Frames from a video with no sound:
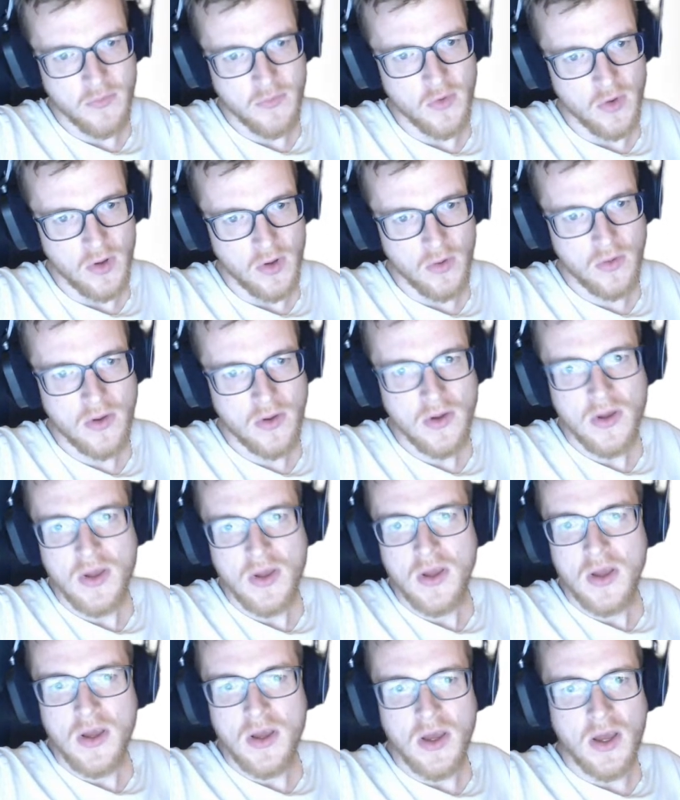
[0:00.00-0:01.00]
to load.
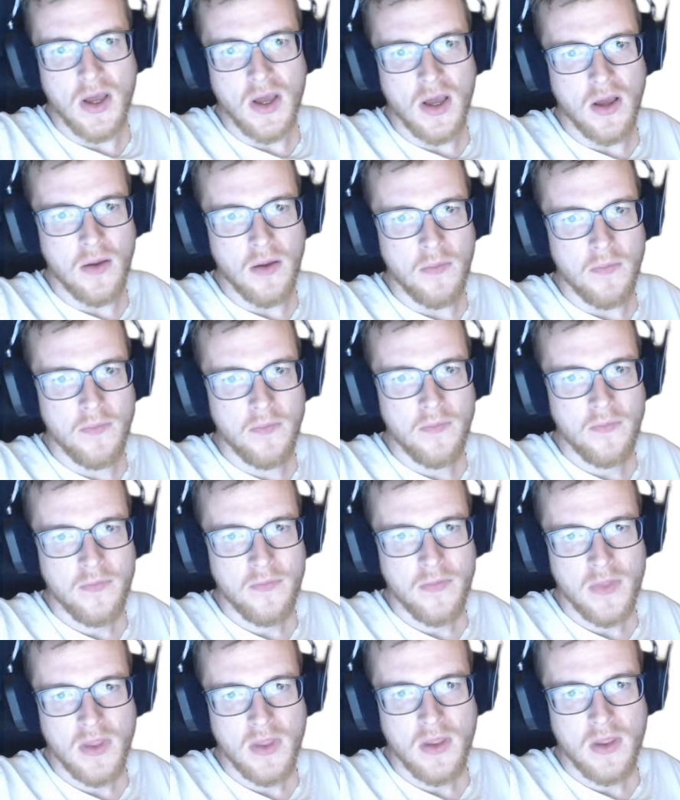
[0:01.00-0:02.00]

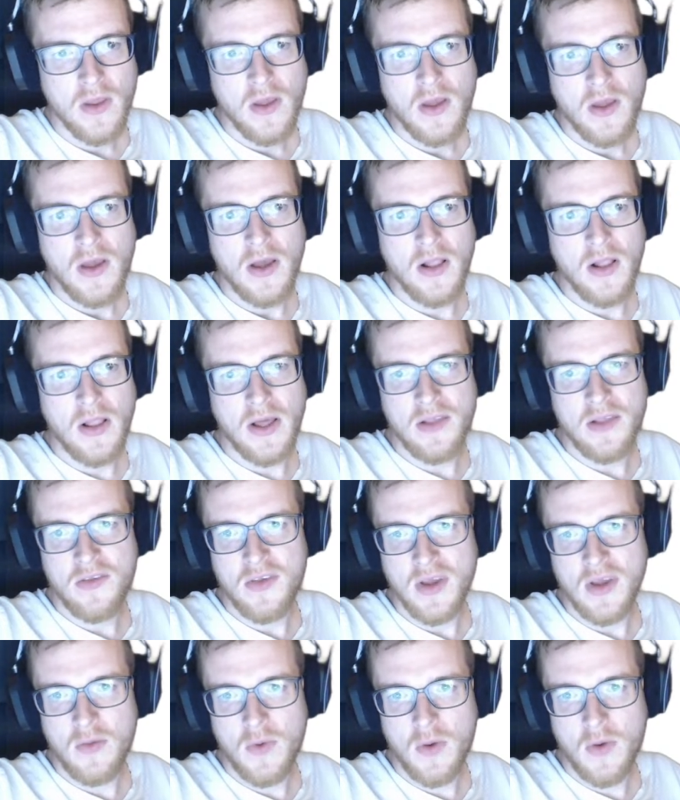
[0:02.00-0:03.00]
And let's
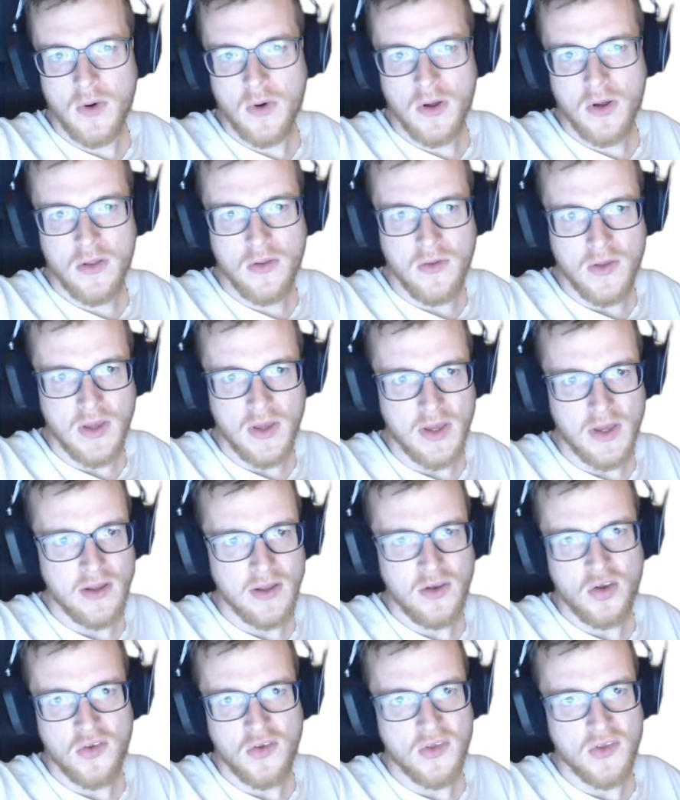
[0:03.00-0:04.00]
say we want,
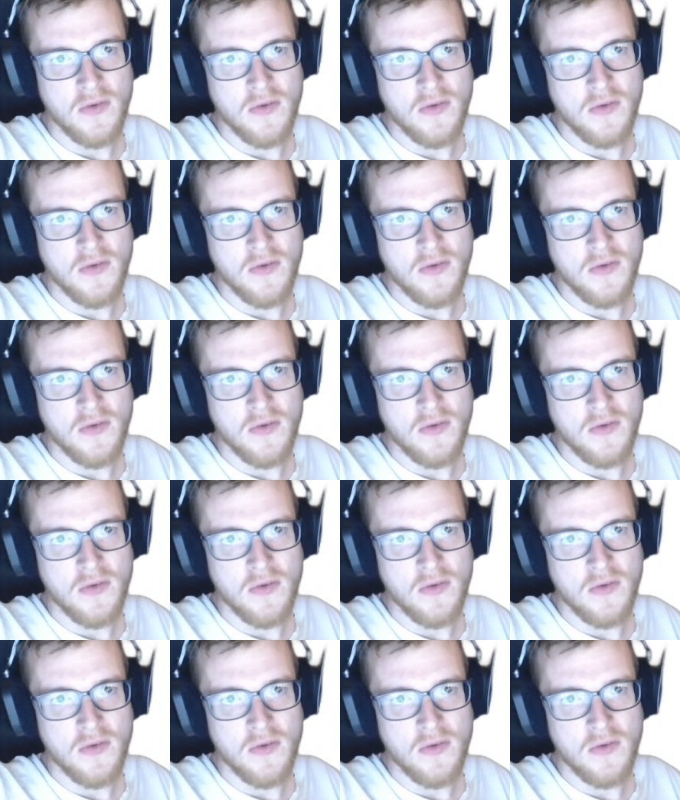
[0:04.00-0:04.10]
just give